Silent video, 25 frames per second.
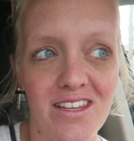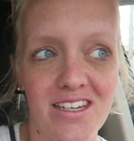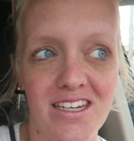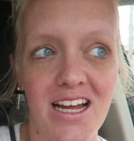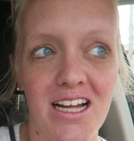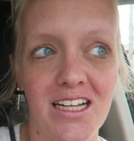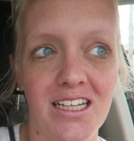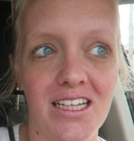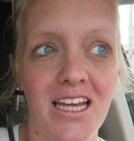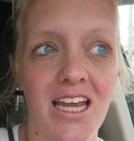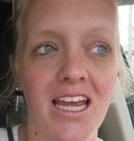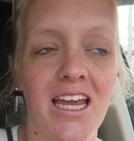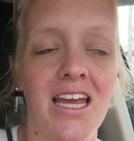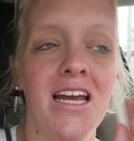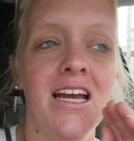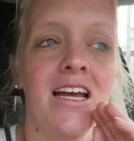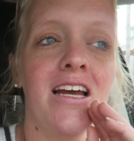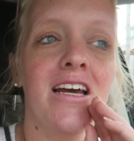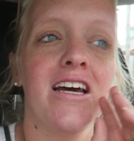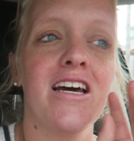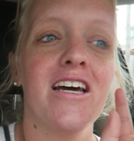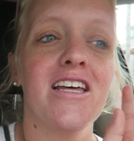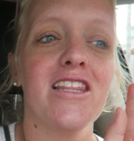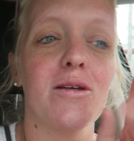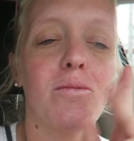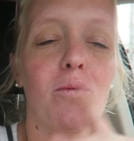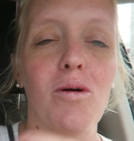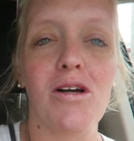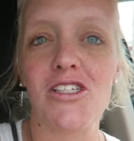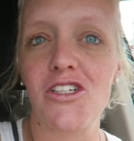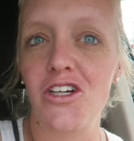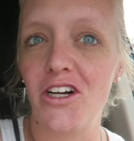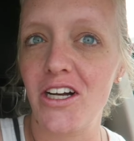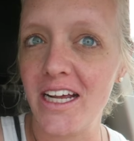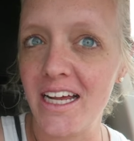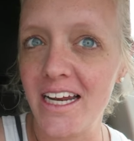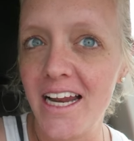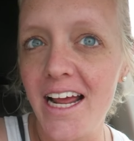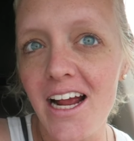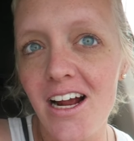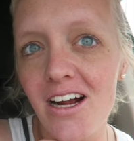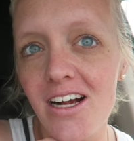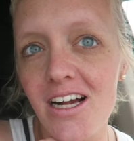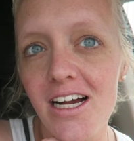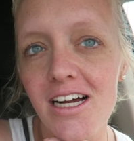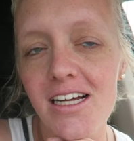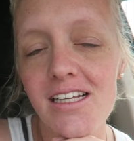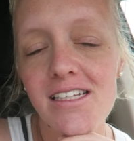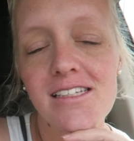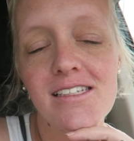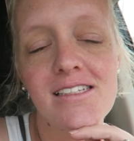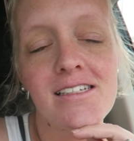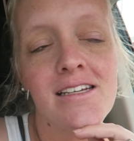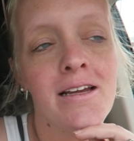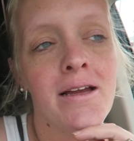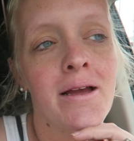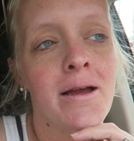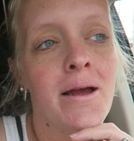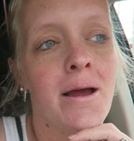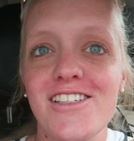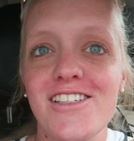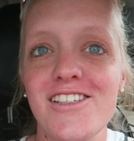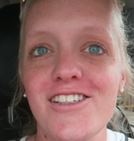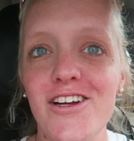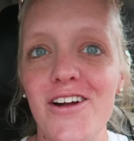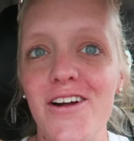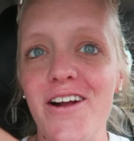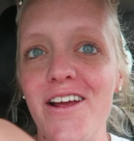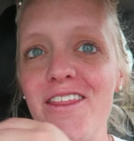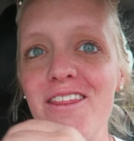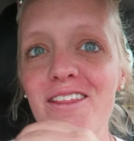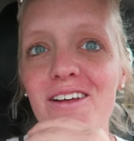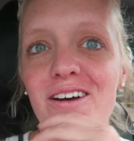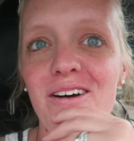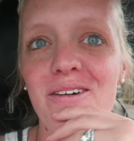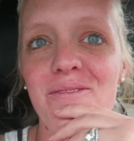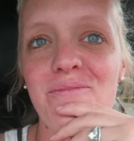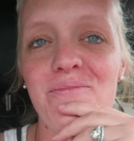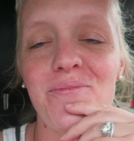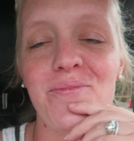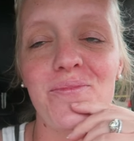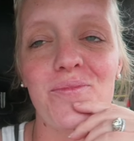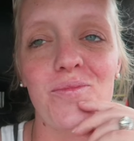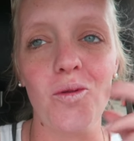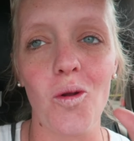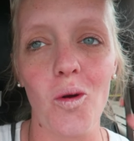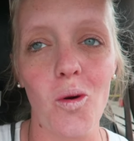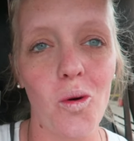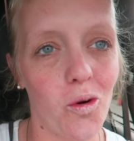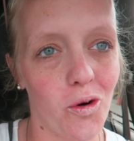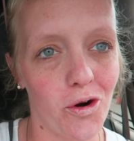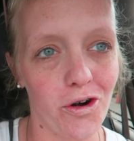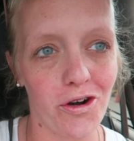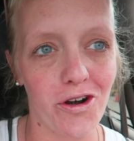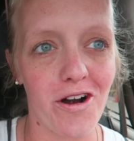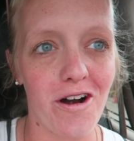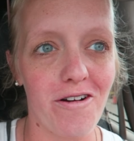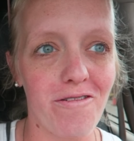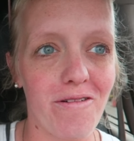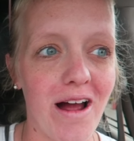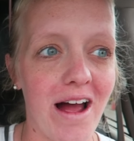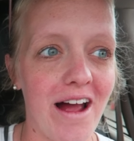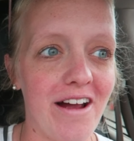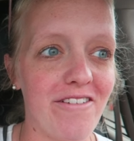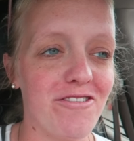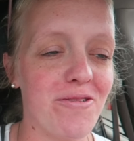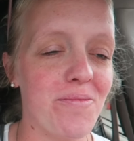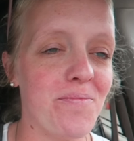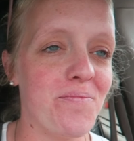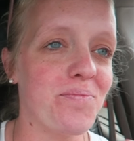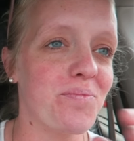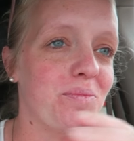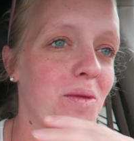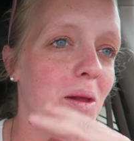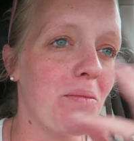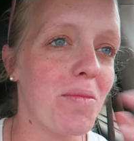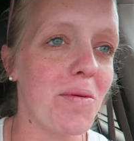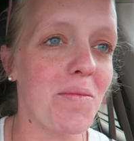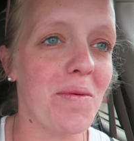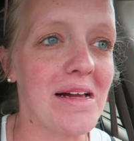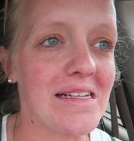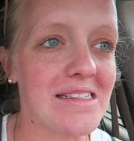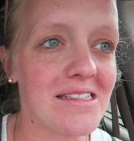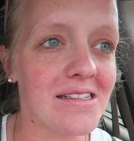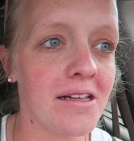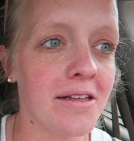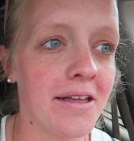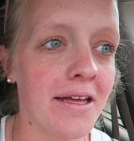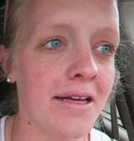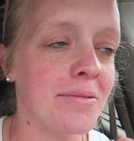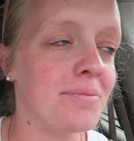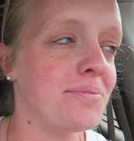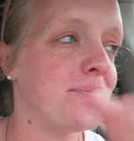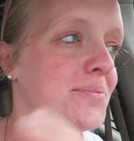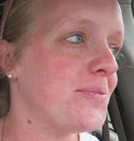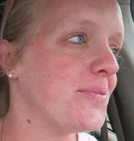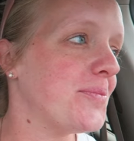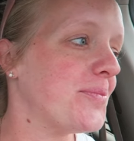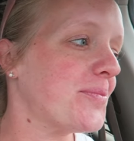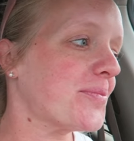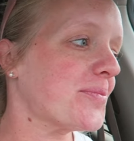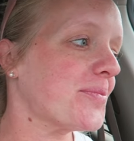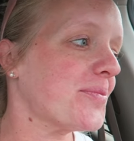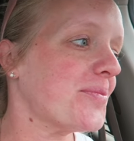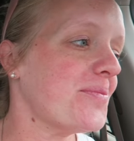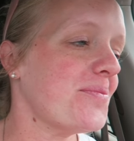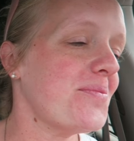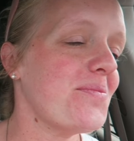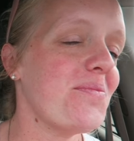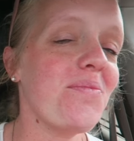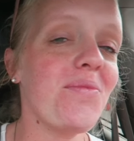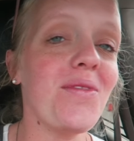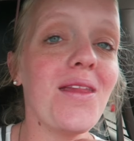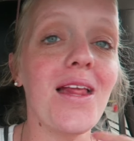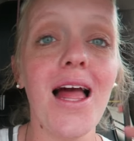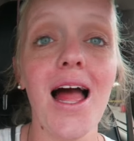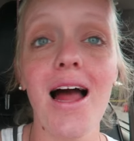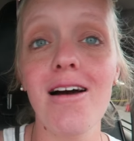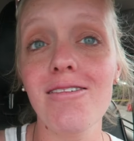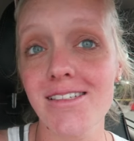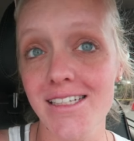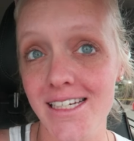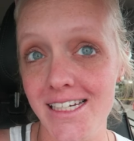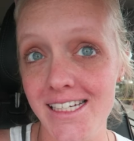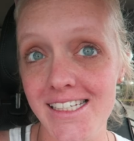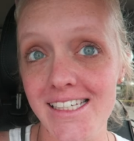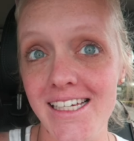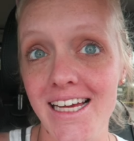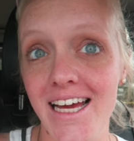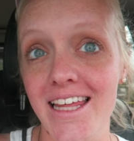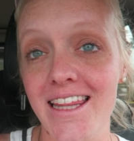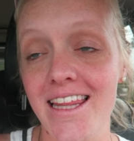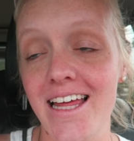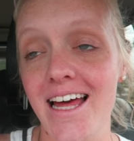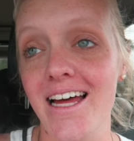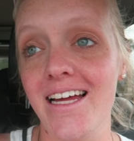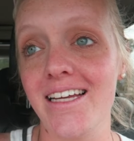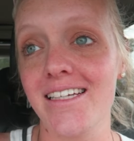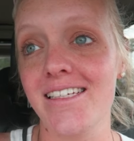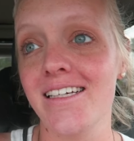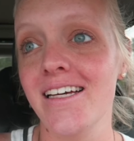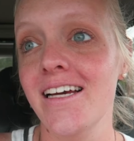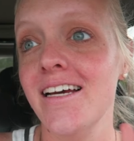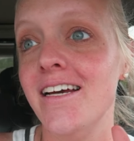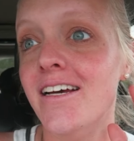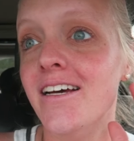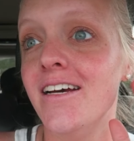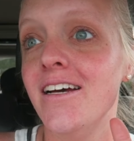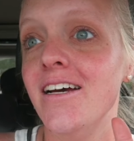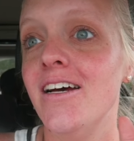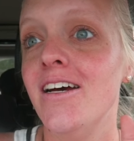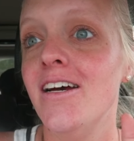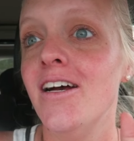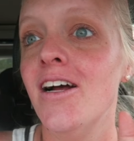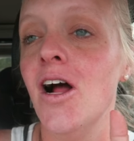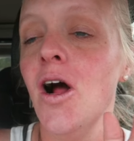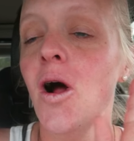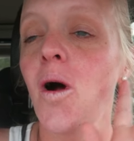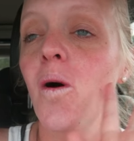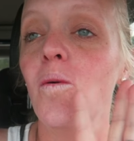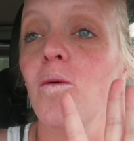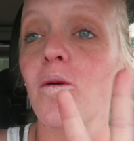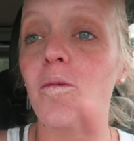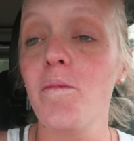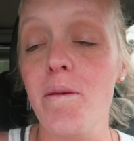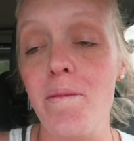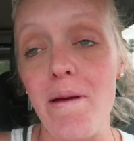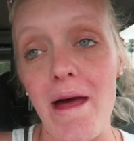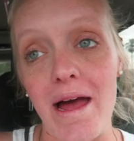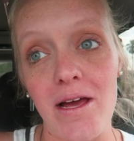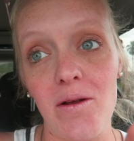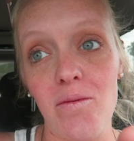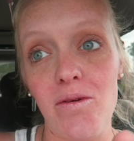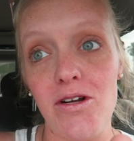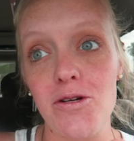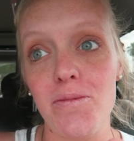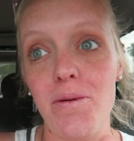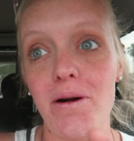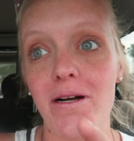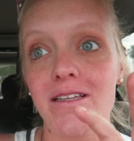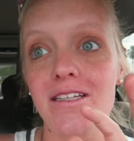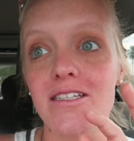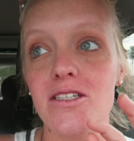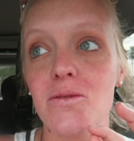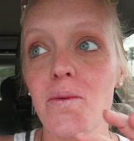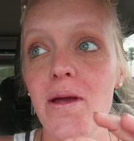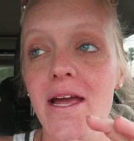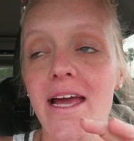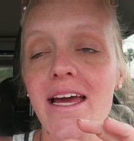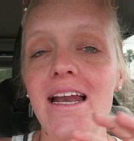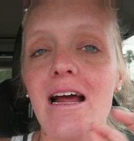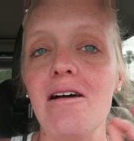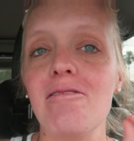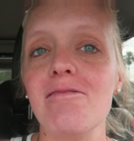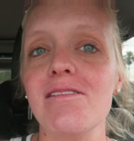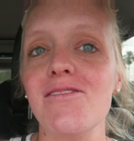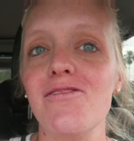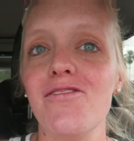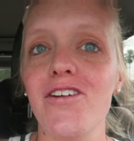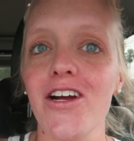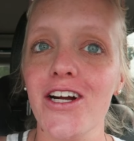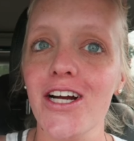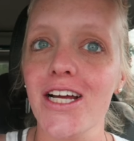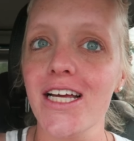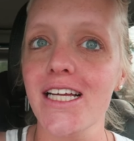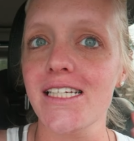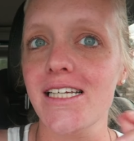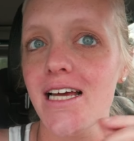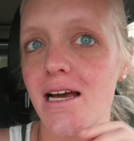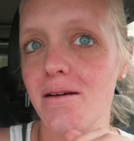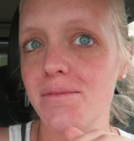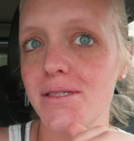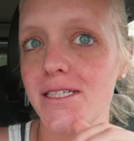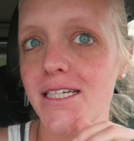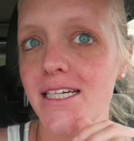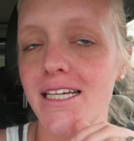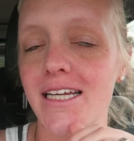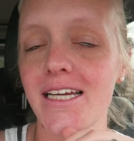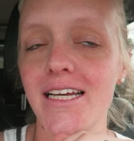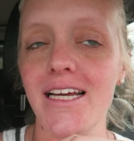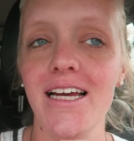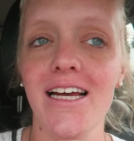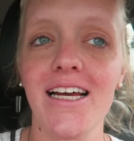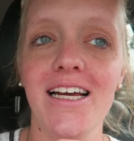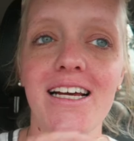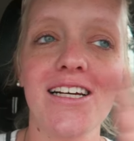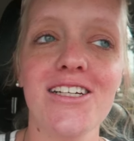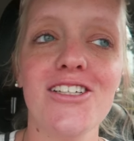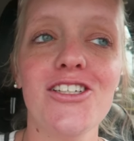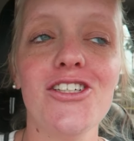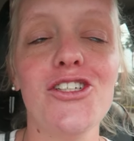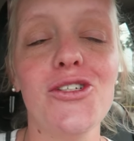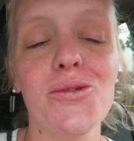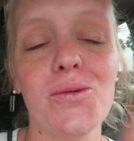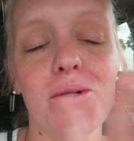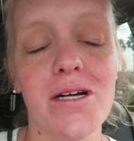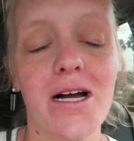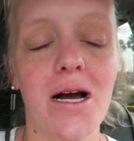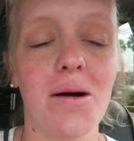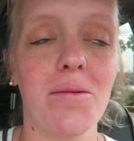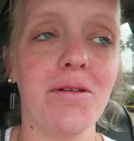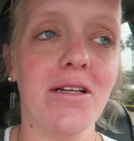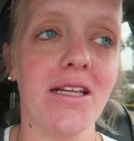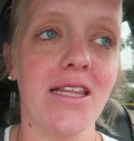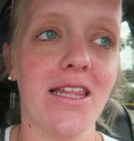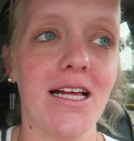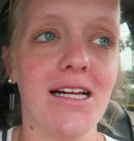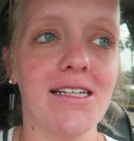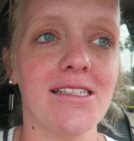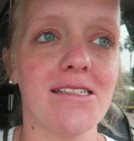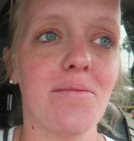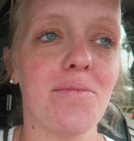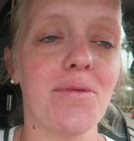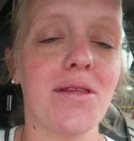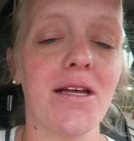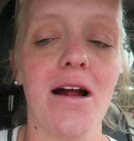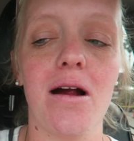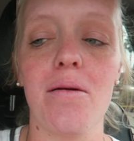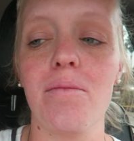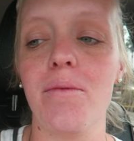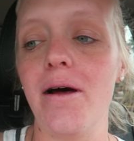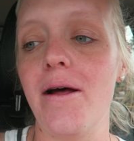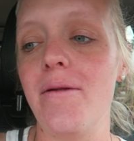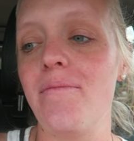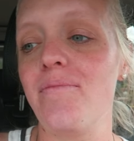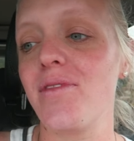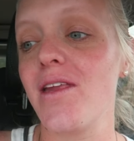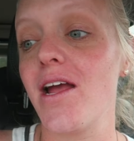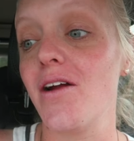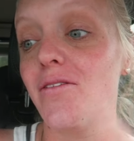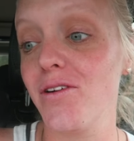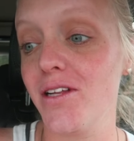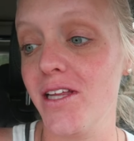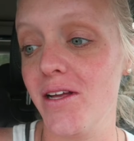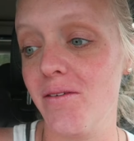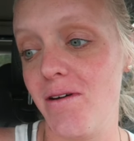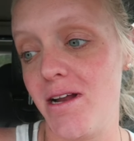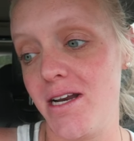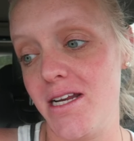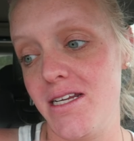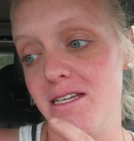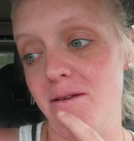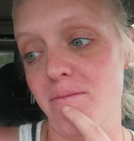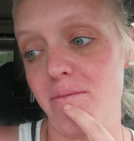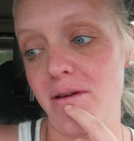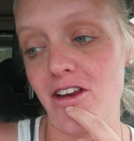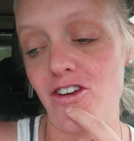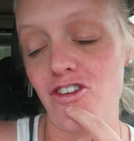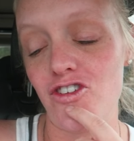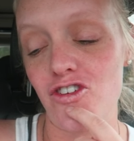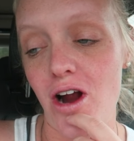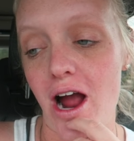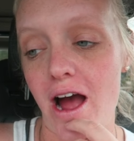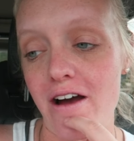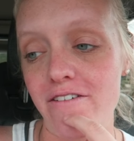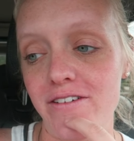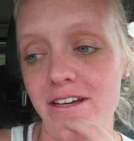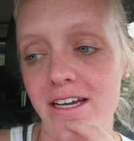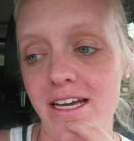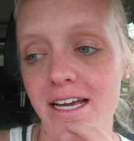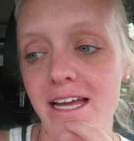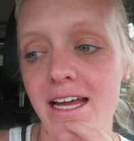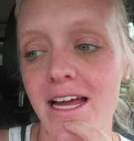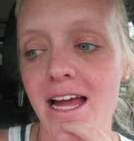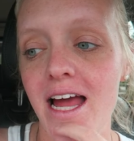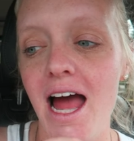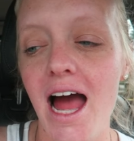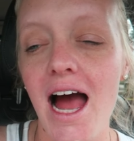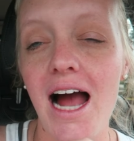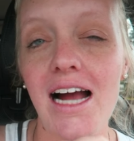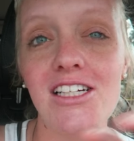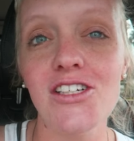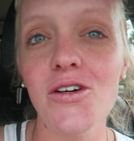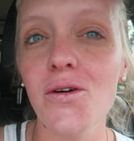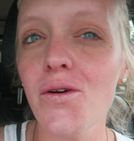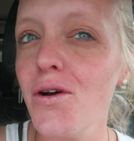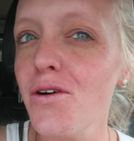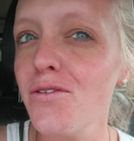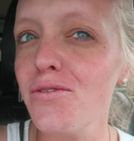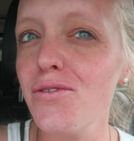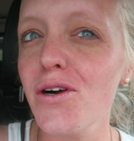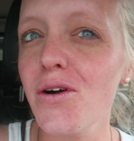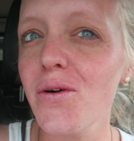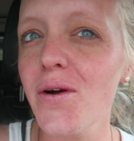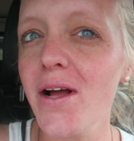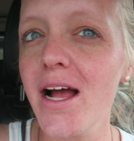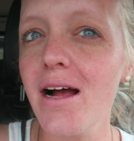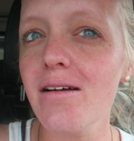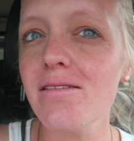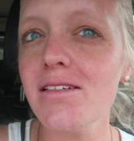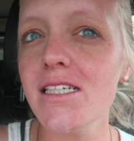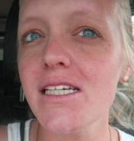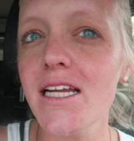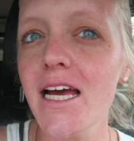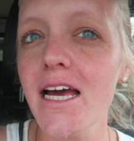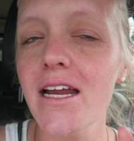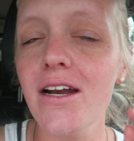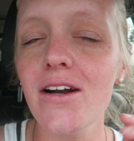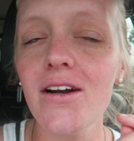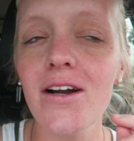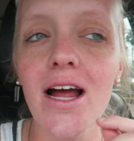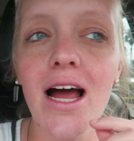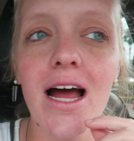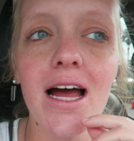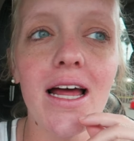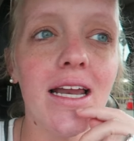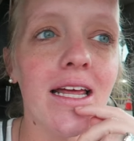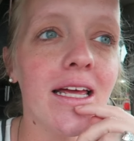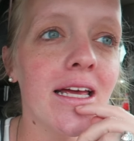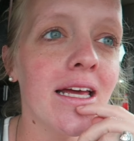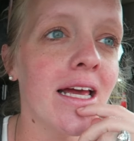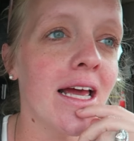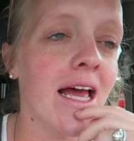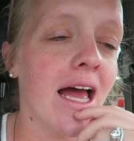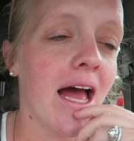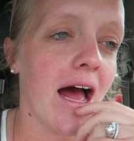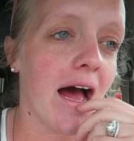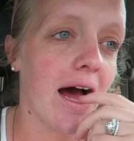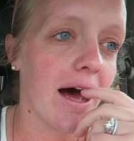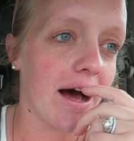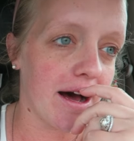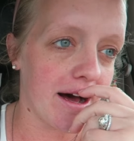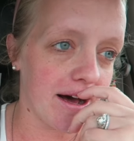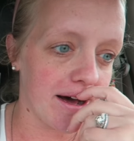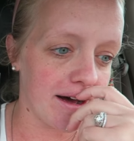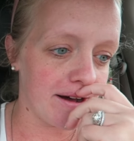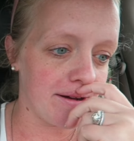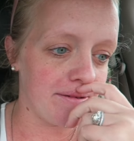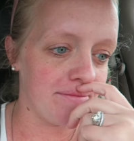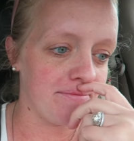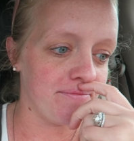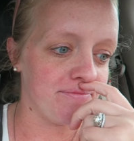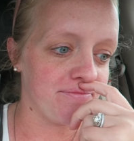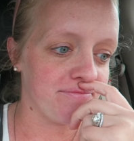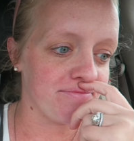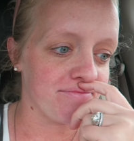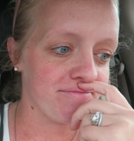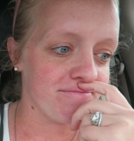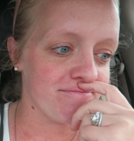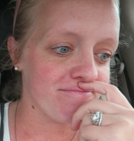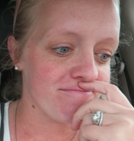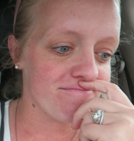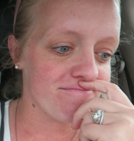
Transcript: the deli. The boys are gonna get haircuts. Sorry, the order arrived. But basically, I was gonna say that we'll be back in Winter Park this weekend. I was very tempted to do a couple of things up there, but I really wanted to beat traffic. I don't know if we're going out tonight or not. Um,